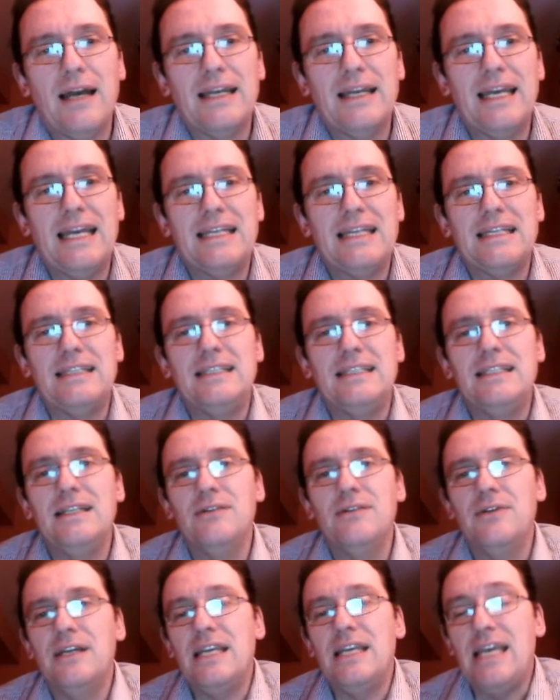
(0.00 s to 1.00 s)
hand and
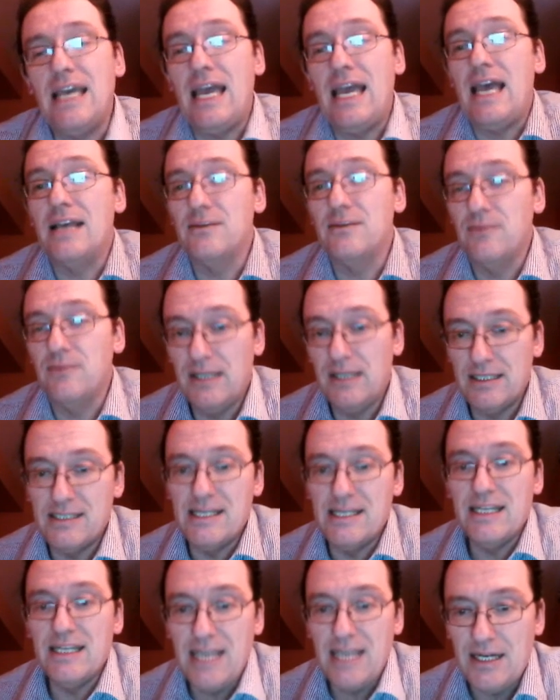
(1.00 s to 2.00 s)
tyranny as well as
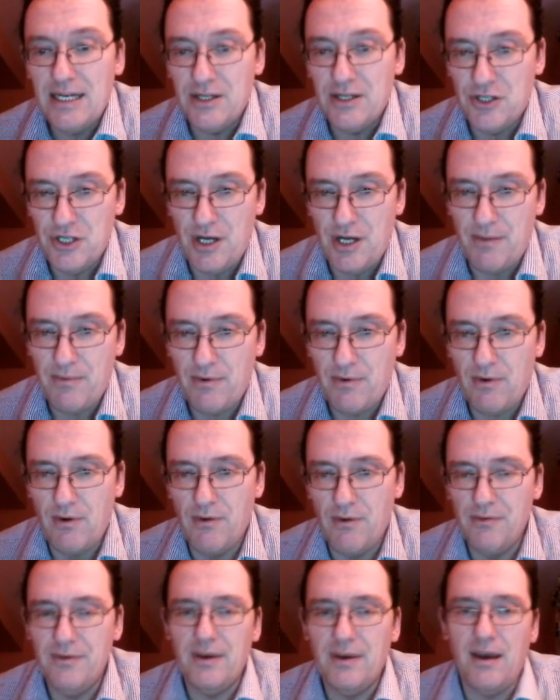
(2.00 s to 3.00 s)
dictatorship
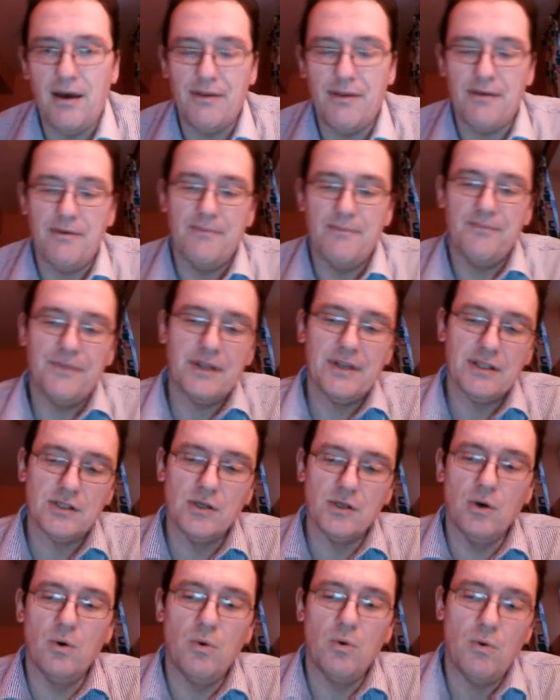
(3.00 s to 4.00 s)
on the other.
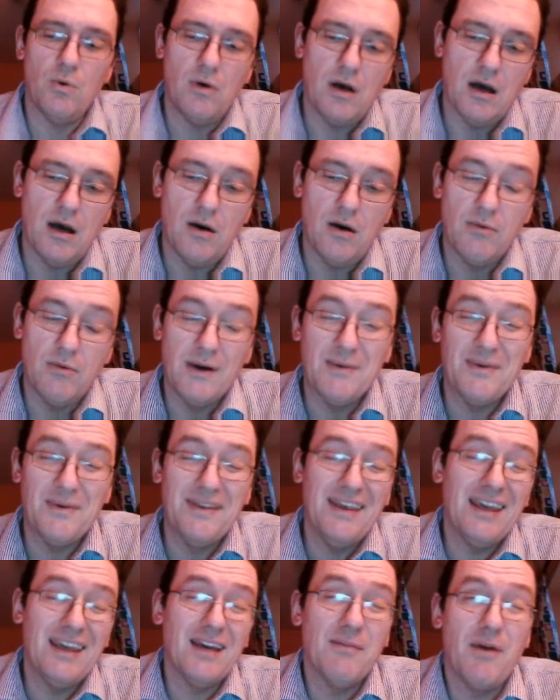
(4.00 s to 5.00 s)
So when we
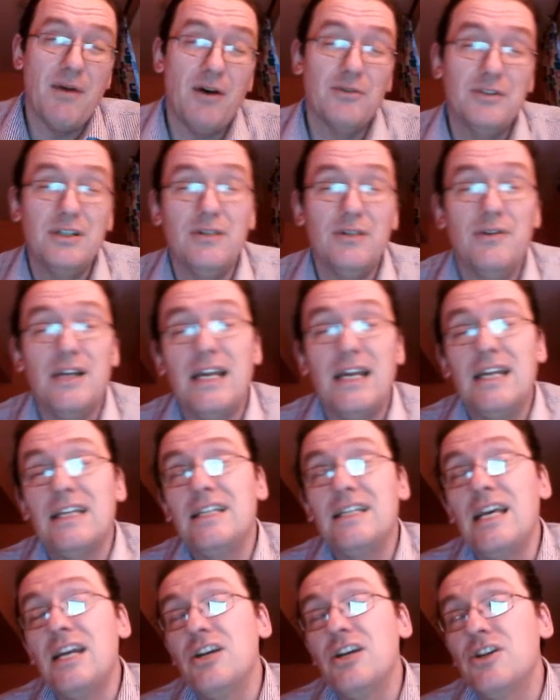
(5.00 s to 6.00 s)
think about tyranny and
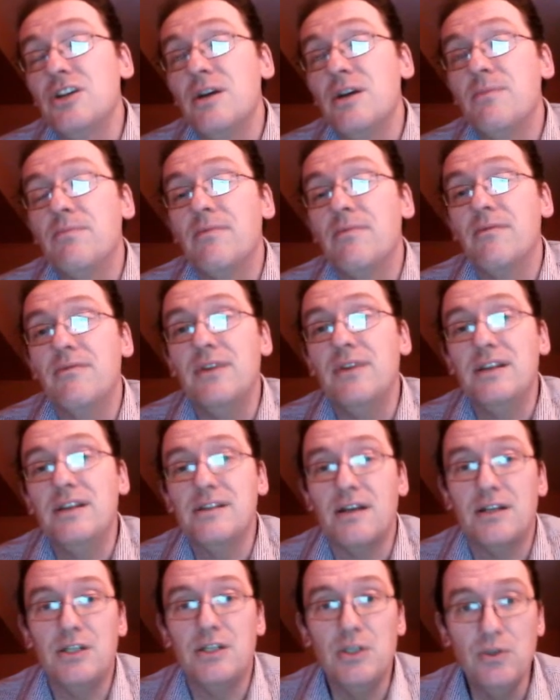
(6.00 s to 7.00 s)
dictatorship, these are
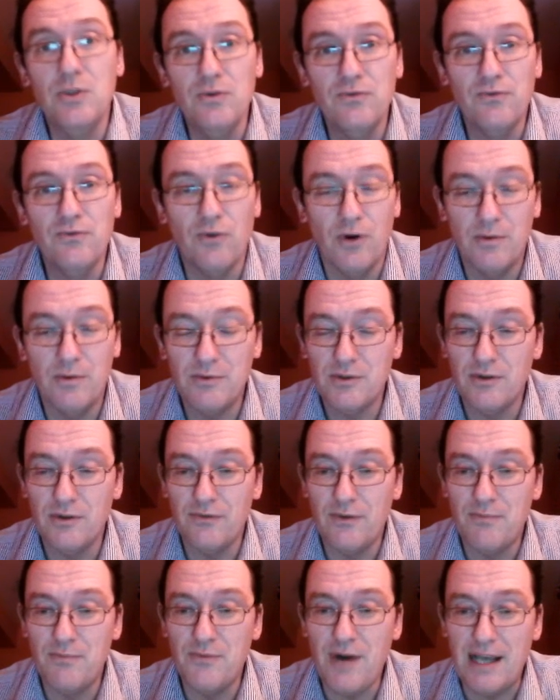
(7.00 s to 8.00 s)
two forms of
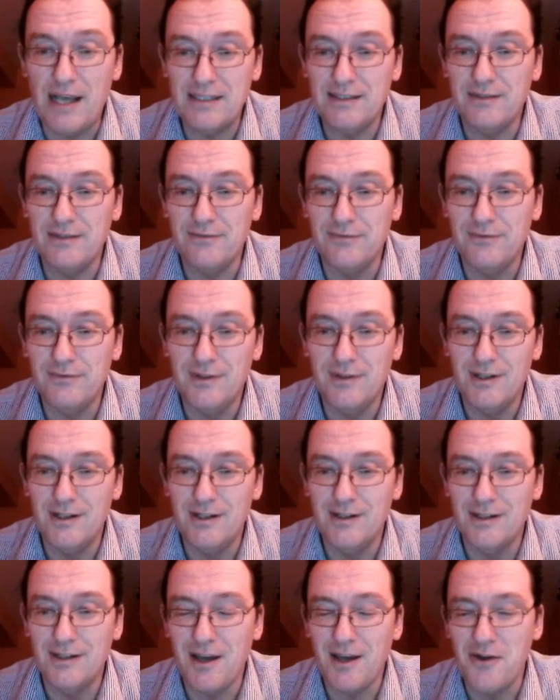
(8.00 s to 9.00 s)
oppressive
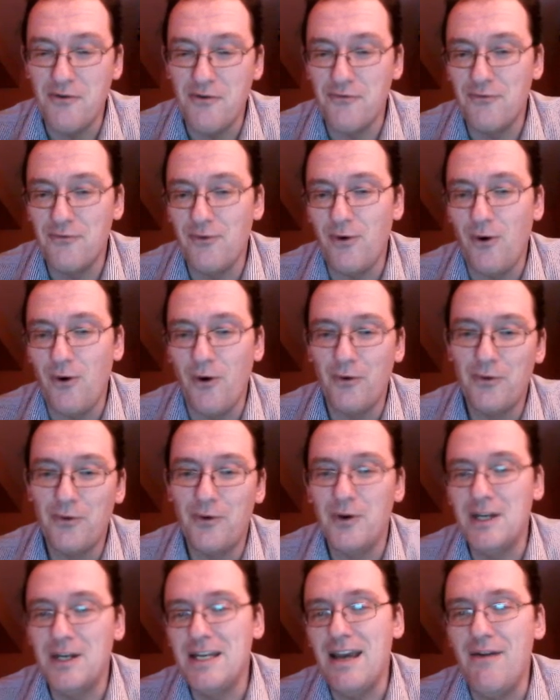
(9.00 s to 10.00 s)
kind of
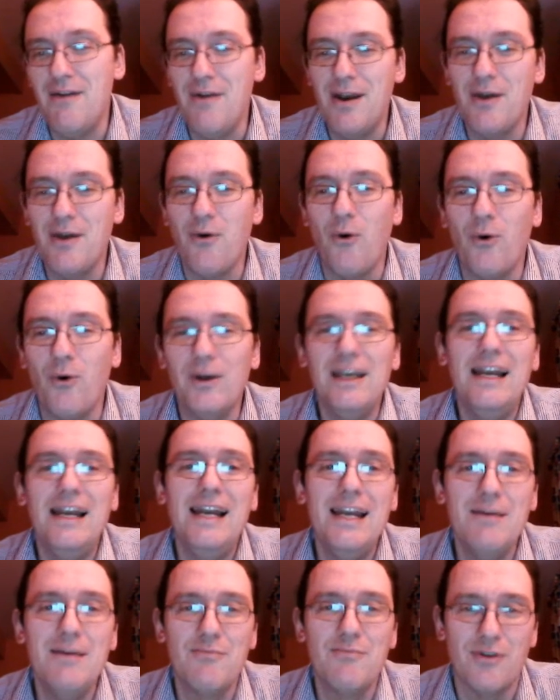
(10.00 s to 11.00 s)
authoritarian or
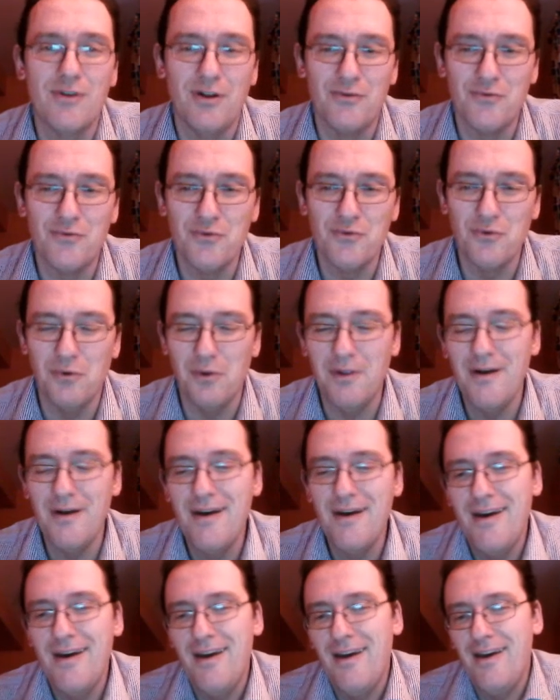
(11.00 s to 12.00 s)
illiberal rule
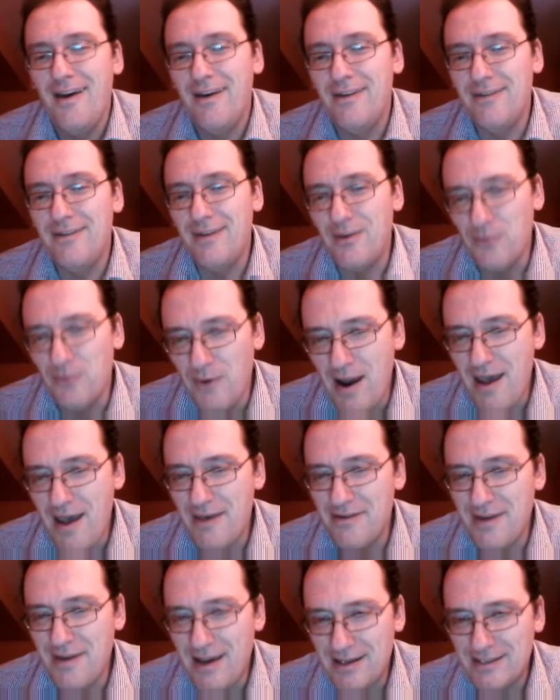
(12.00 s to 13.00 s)
that were
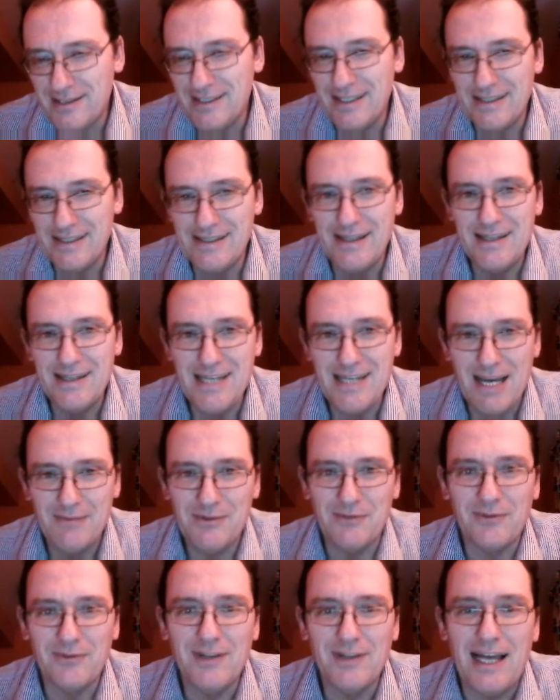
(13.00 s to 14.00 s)
there since the times
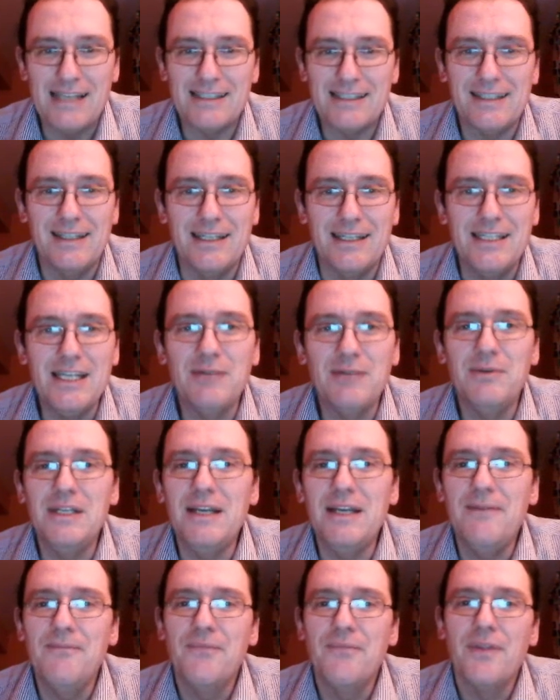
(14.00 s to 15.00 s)
of classical antiquity.